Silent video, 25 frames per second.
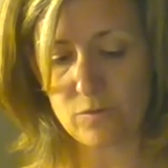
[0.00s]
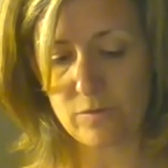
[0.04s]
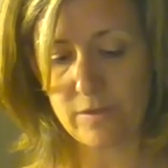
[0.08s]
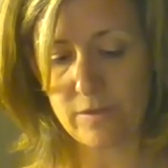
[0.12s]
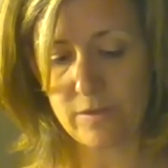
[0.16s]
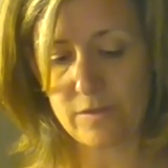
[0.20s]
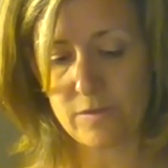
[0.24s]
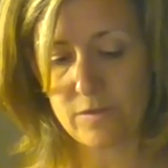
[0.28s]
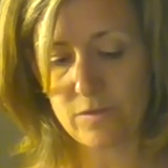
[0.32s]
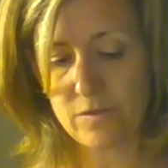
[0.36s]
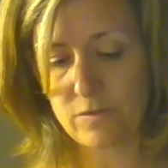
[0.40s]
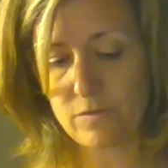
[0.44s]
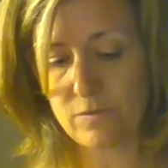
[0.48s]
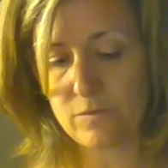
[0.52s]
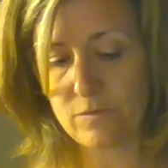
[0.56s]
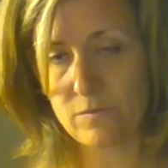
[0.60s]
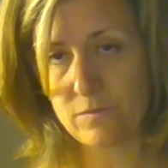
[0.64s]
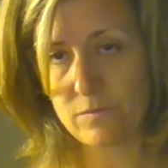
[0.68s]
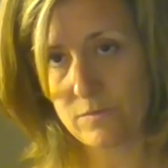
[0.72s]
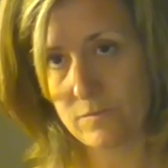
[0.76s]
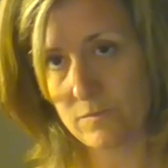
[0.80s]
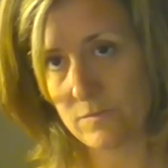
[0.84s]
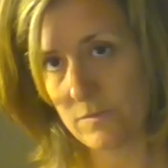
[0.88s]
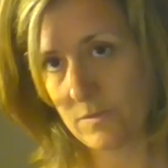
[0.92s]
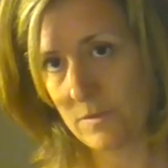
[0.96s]
joined
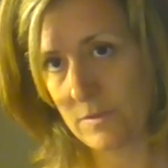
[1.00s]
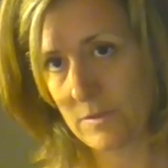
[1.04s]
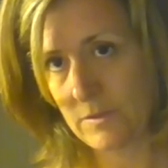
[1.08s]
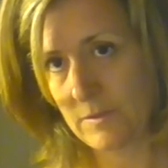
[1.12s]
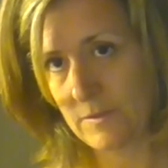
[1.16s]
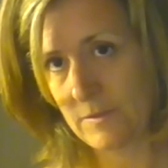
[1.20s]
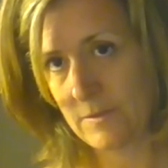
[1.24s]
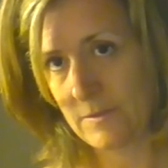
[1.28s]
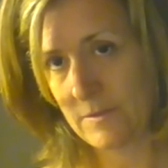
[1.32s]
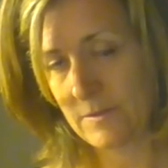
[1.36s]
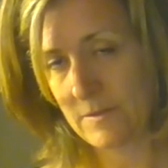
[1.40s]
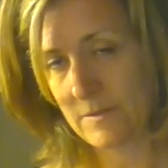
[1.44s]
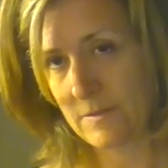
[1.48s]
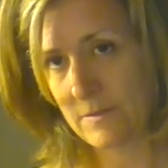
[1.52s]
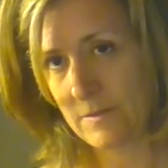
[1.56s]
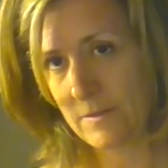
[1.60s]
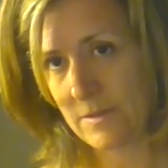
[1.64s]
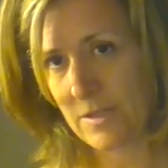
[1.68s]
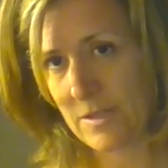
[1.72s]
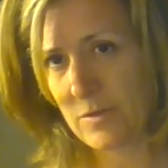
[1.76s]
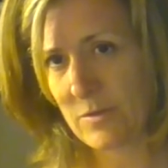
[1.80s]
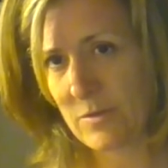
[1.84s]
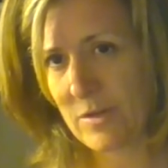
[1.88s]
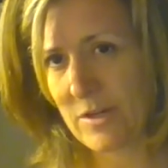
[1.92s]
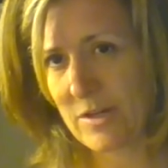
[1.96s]
too.
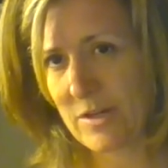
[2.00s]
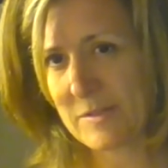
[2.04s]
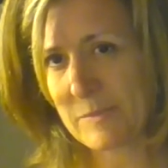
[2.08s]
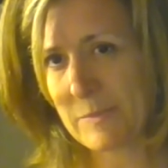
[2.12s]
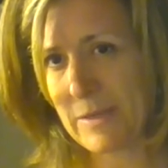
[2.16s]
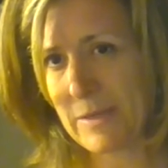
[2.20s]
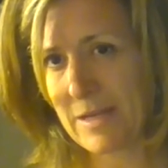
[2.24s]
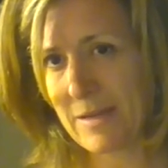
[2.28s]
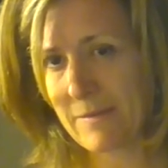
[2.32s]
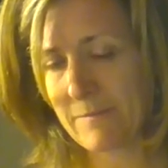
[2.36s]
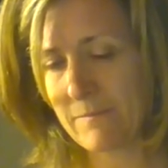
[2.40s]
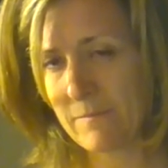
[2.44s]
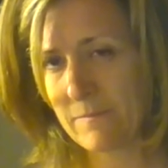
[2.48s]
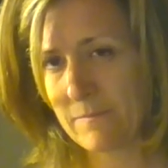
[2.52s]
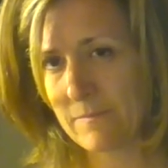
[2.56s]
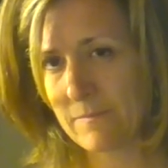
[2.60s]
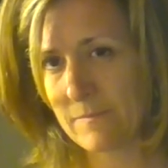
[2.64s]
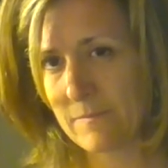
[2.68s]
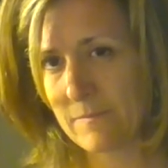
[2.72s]
Can you hear us, Pam?